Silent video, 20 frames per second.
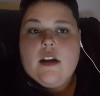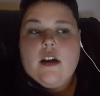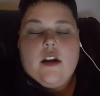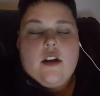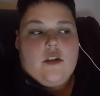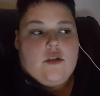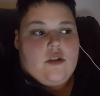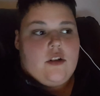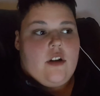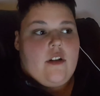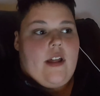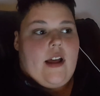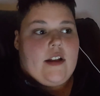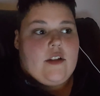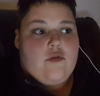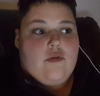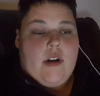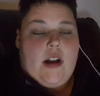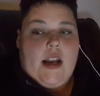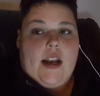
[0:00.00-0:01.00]
So that's
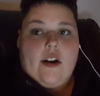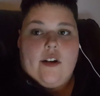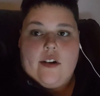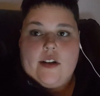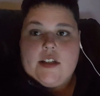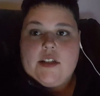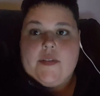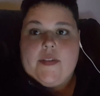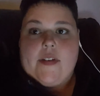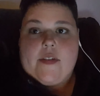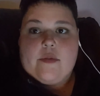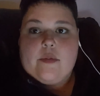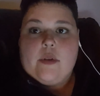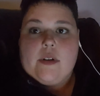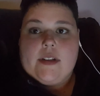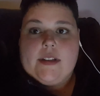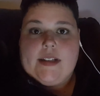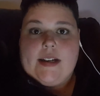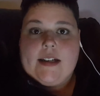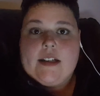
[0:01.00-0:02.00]
really nice of everyone.
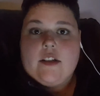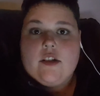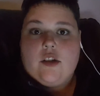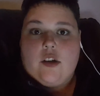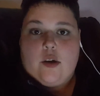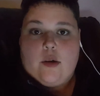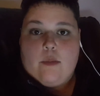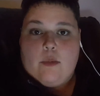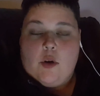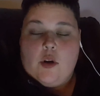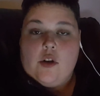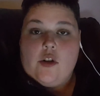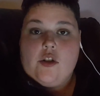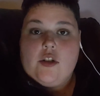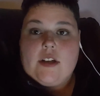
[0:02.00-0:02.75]
Thanks so much.